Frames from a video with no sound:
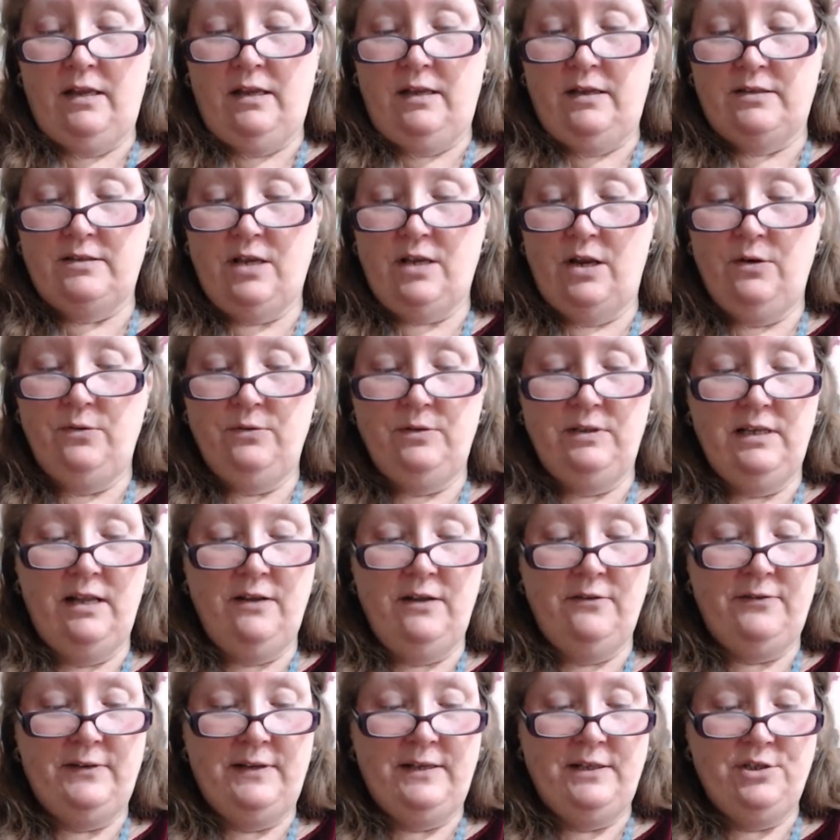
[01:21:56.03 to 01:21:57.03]
So,
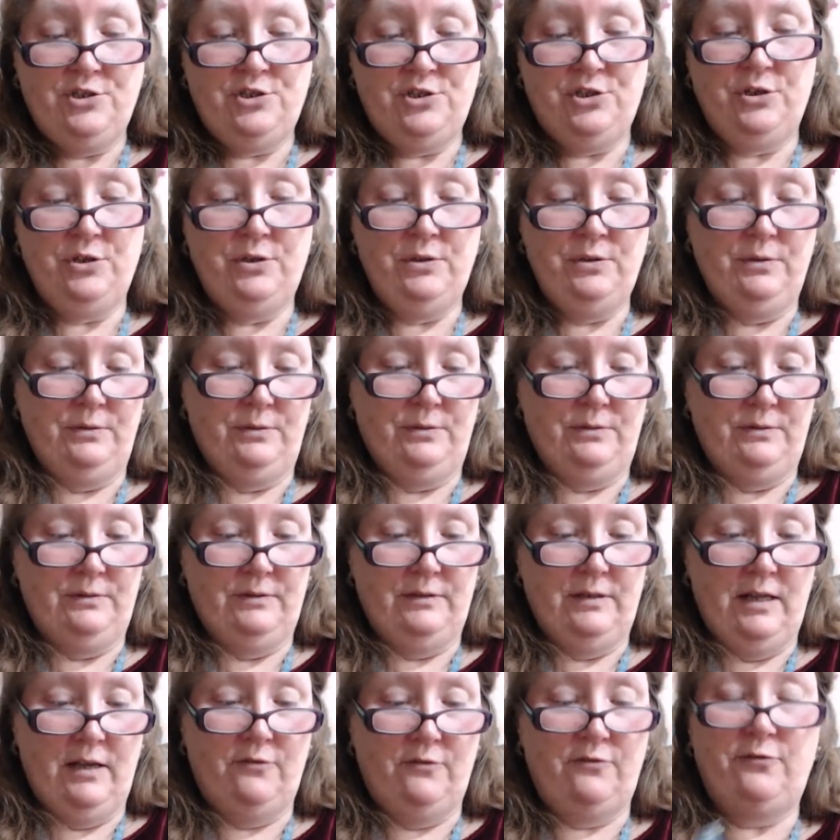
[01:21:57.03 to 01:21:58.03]
love in
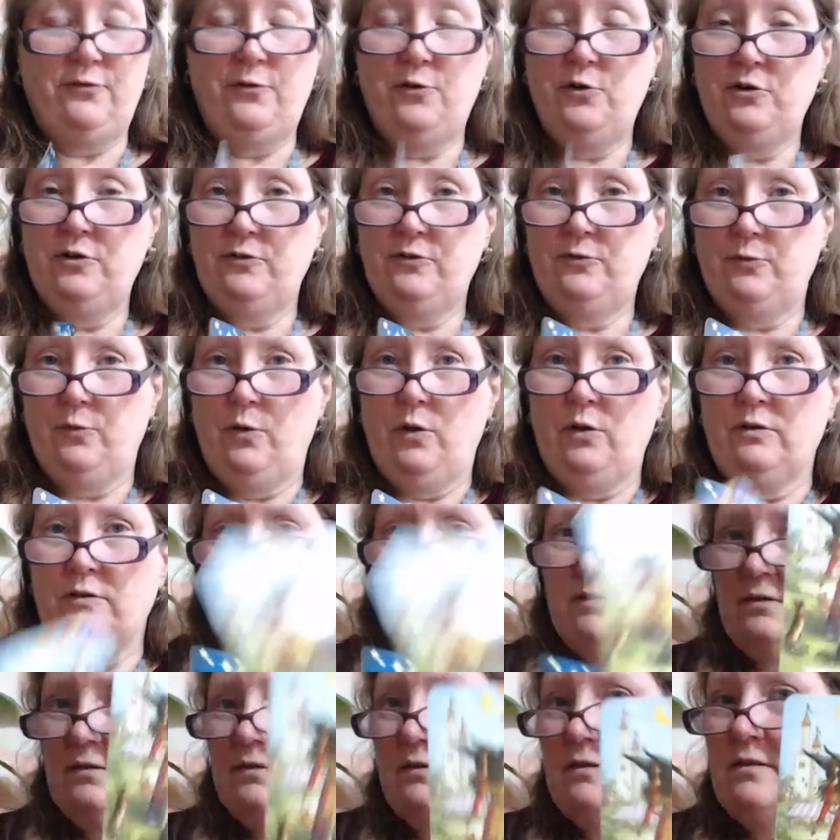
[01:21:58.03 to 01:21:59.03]
June, 4 of
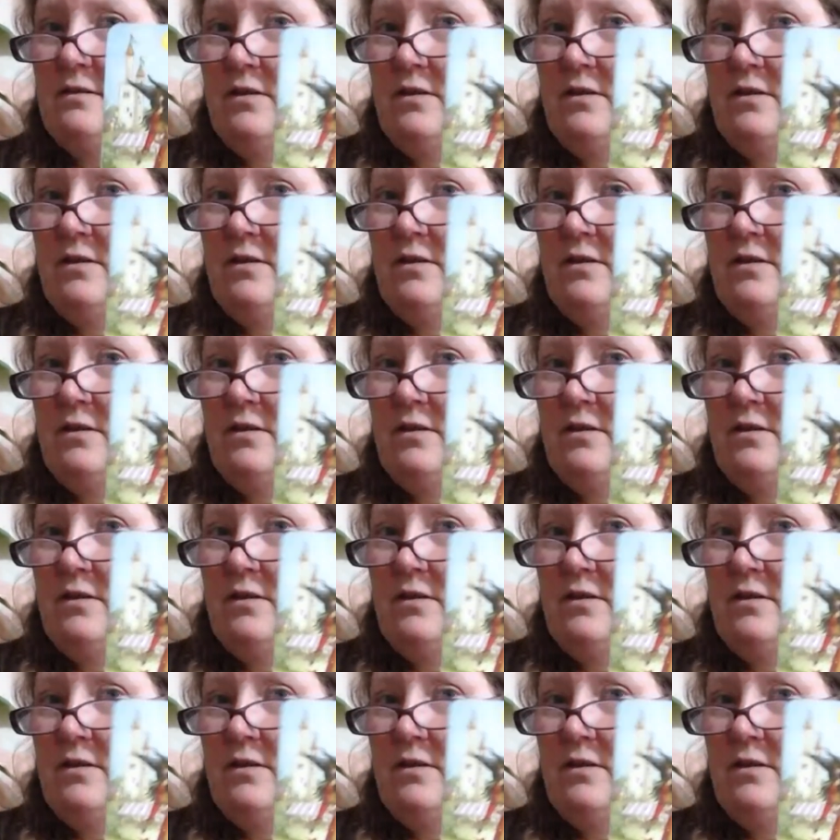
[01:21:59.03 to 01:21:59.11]
Wands.